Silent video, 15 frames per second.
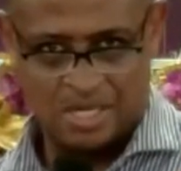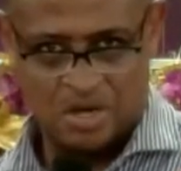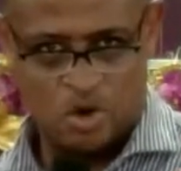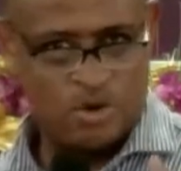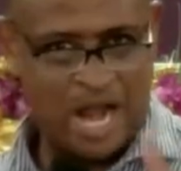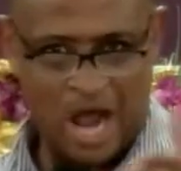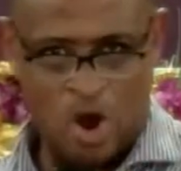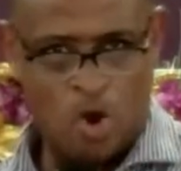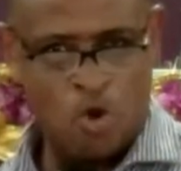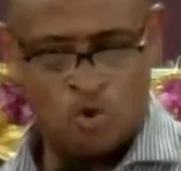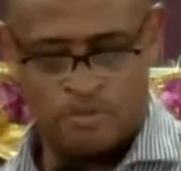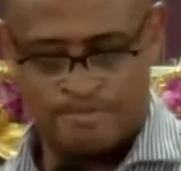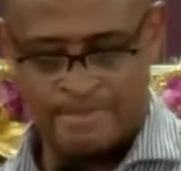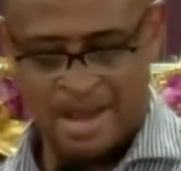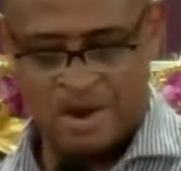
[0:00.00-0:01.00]
on our
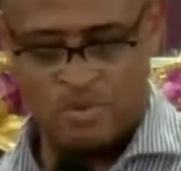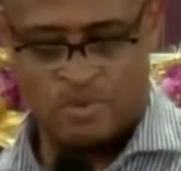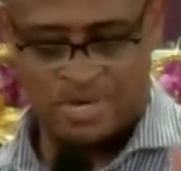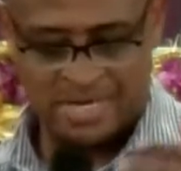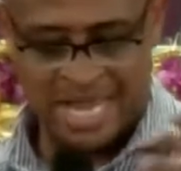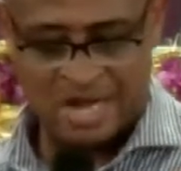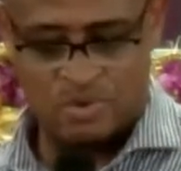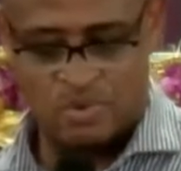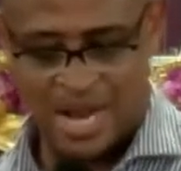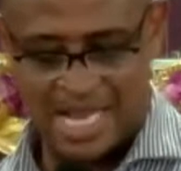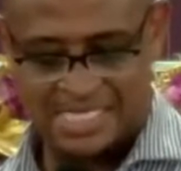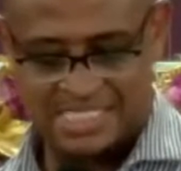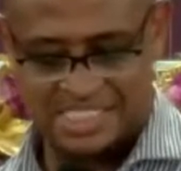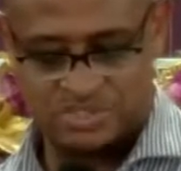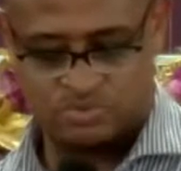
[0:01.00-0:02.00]
own merit. We're not
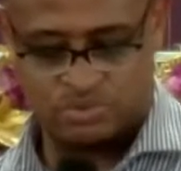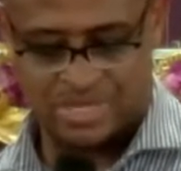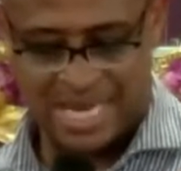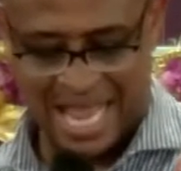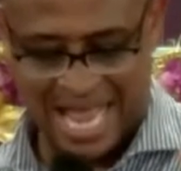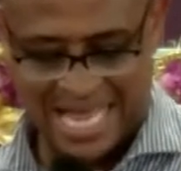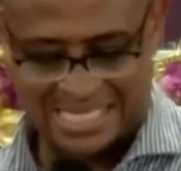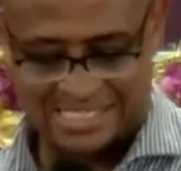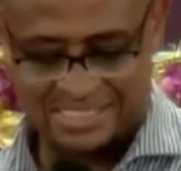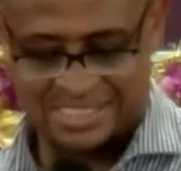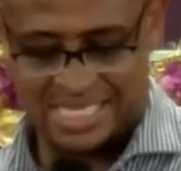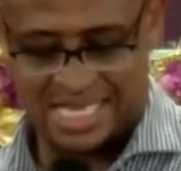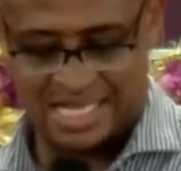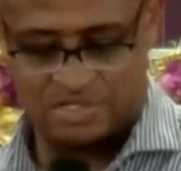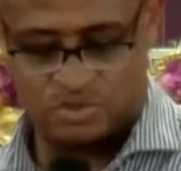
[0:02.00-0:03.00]
righteous when
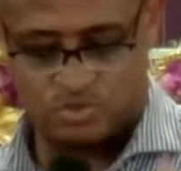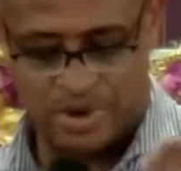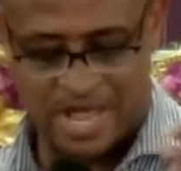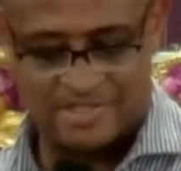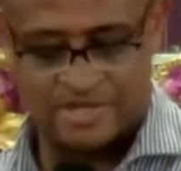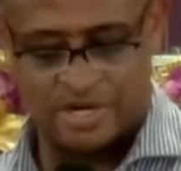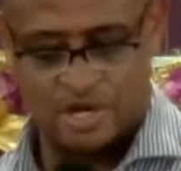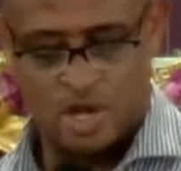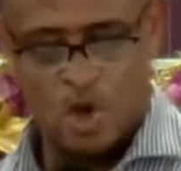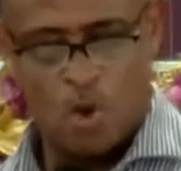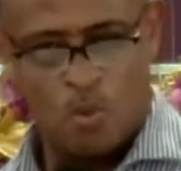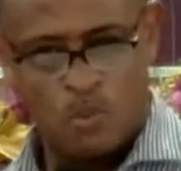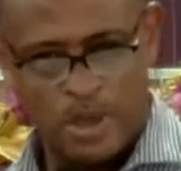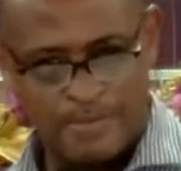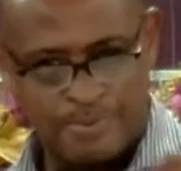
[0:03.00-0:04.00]
ourselves. Rather,
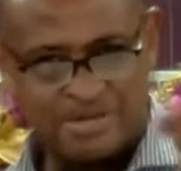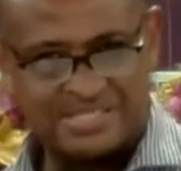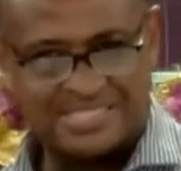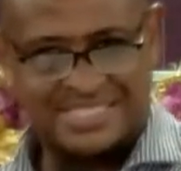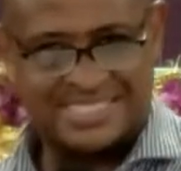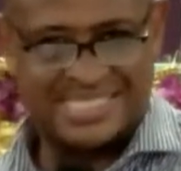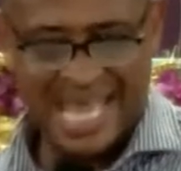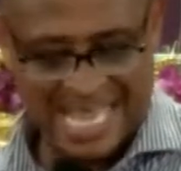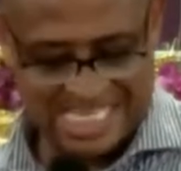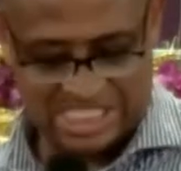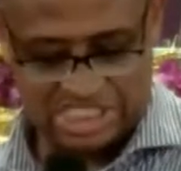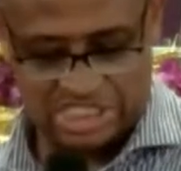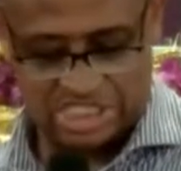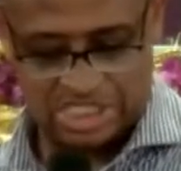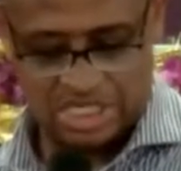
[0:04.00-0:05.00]
we
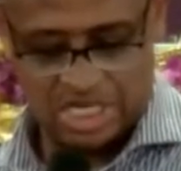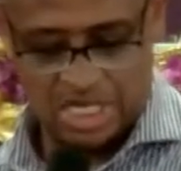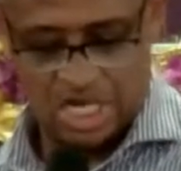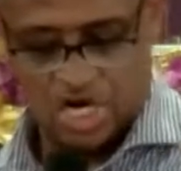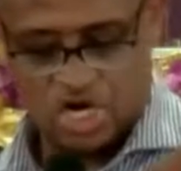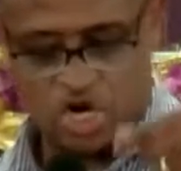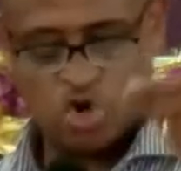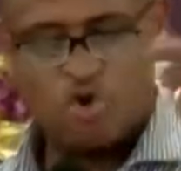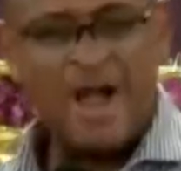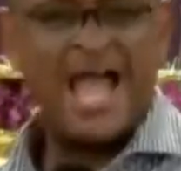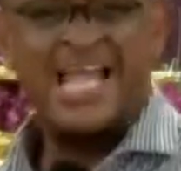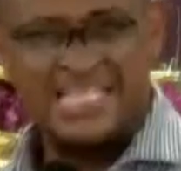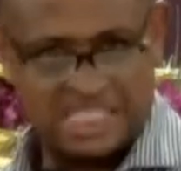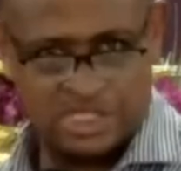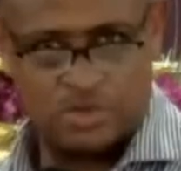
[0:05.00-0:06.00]
possess
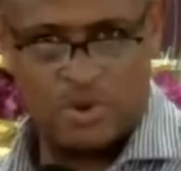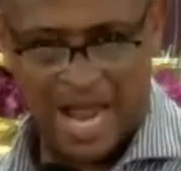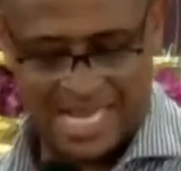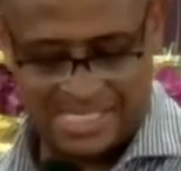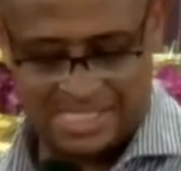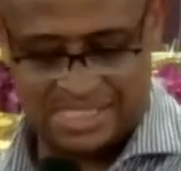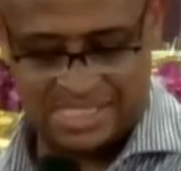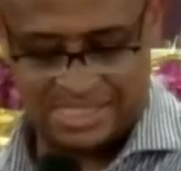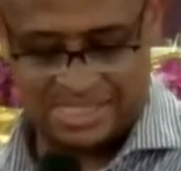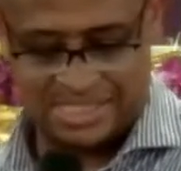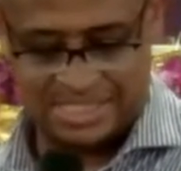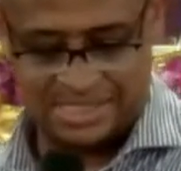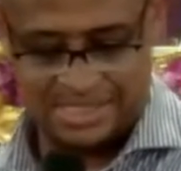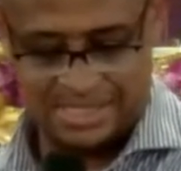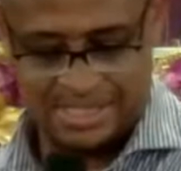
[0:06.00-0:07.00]
Christ's
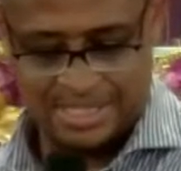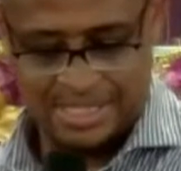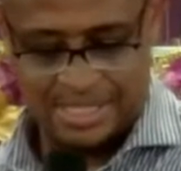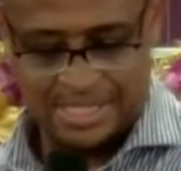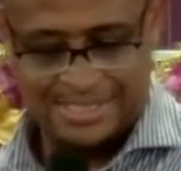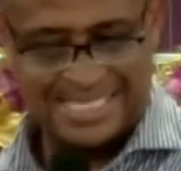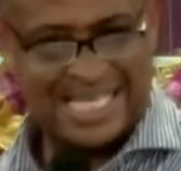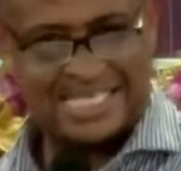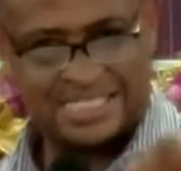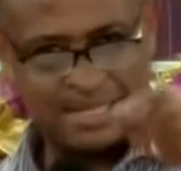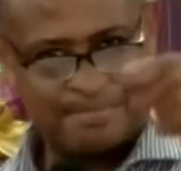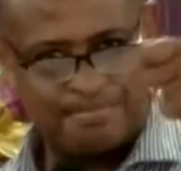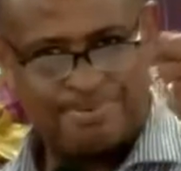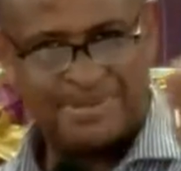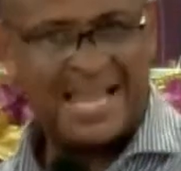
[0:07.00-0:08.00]
righteousness that is
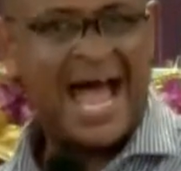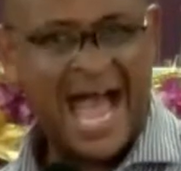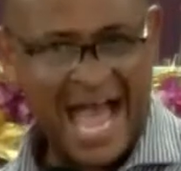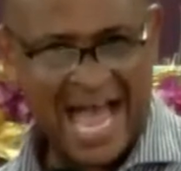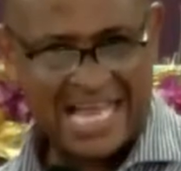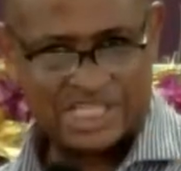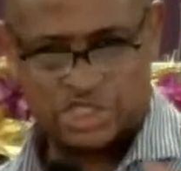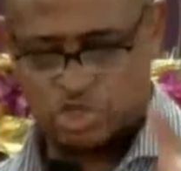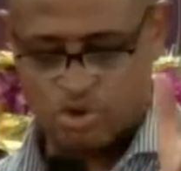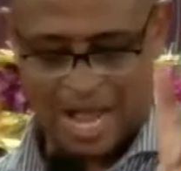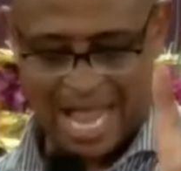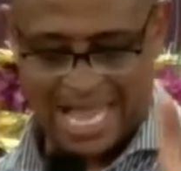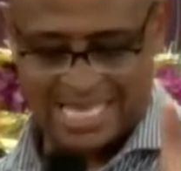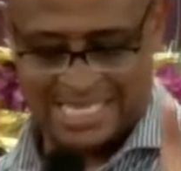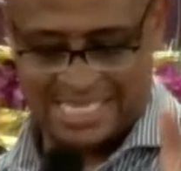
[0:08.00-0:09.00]
applied to
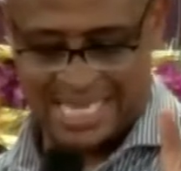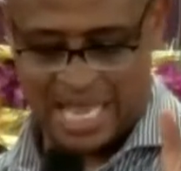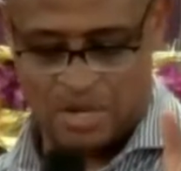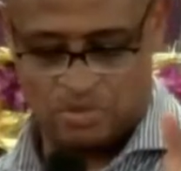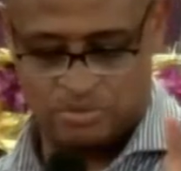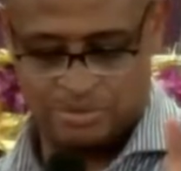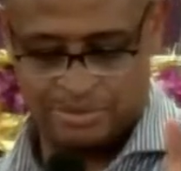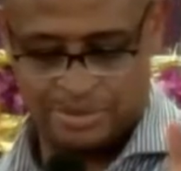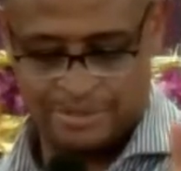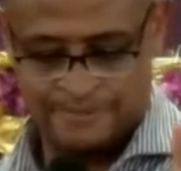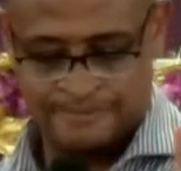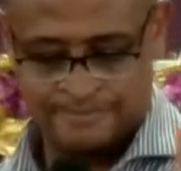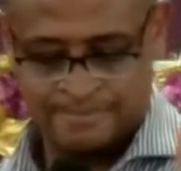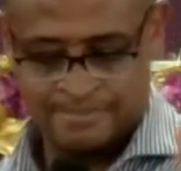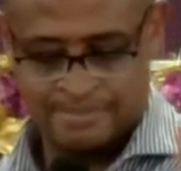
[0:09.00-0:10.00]
our account.
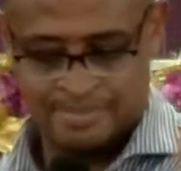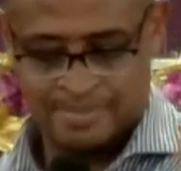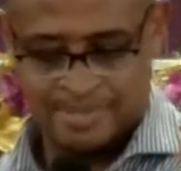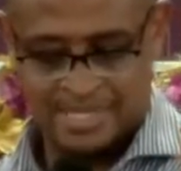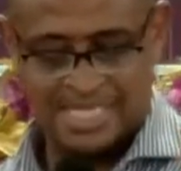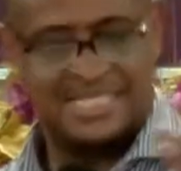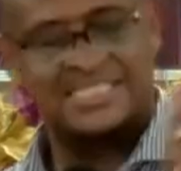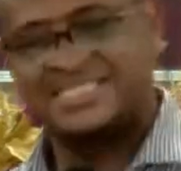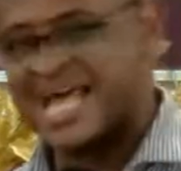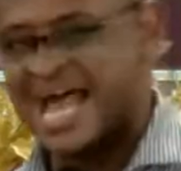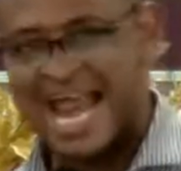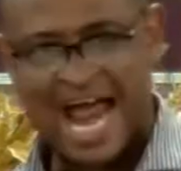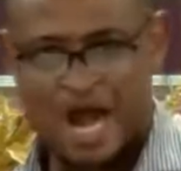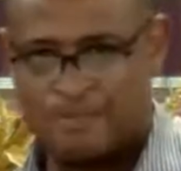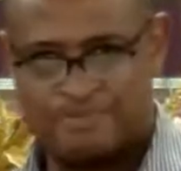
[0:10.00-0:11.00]
It's not
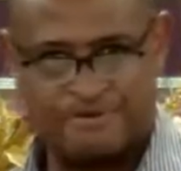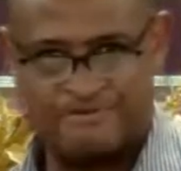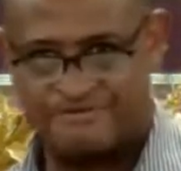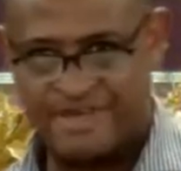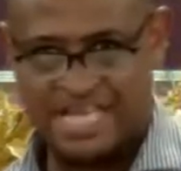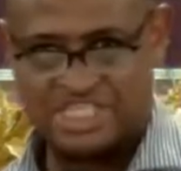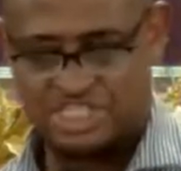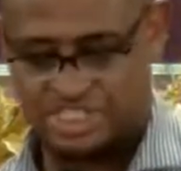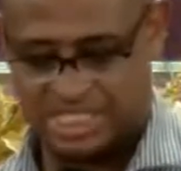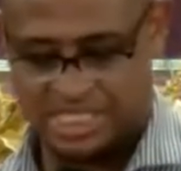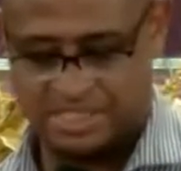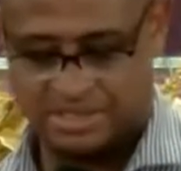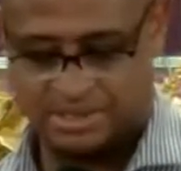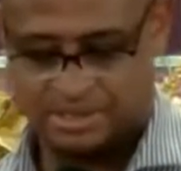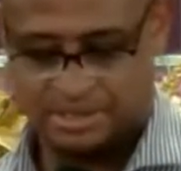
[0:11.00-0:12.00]
our
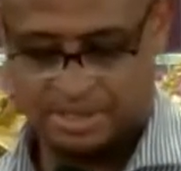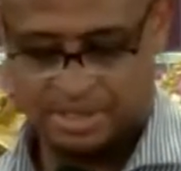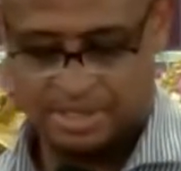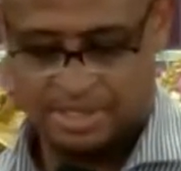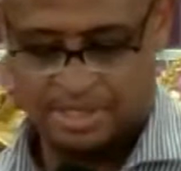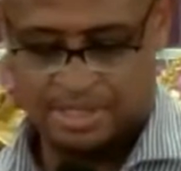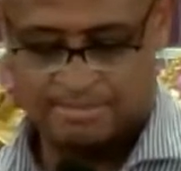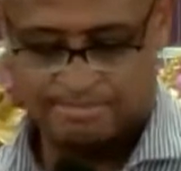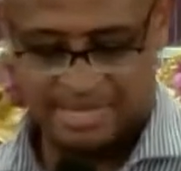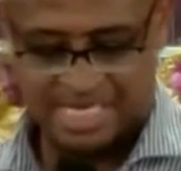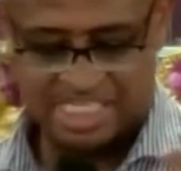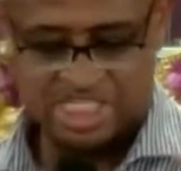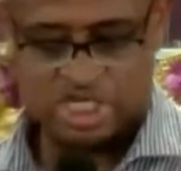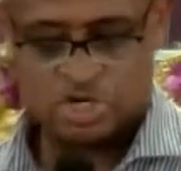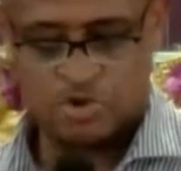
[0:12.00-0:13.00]
perfection, but
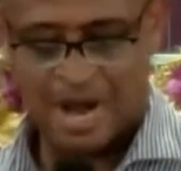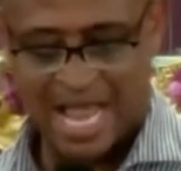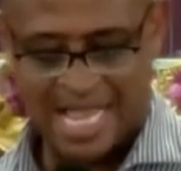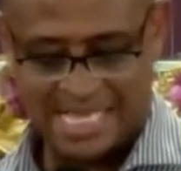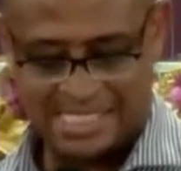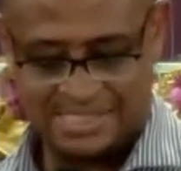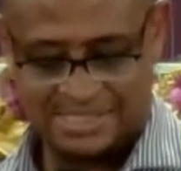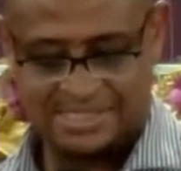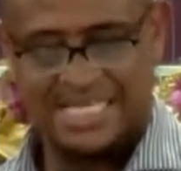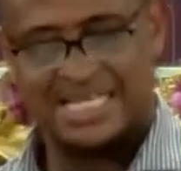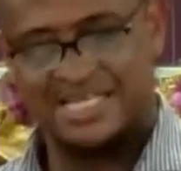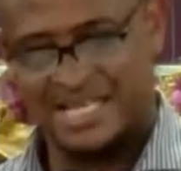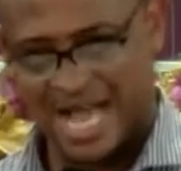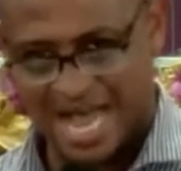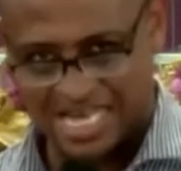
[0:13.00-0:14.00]
it's Christ
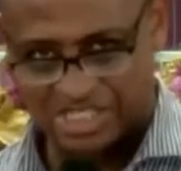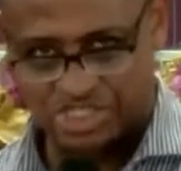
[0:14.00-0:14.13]
that God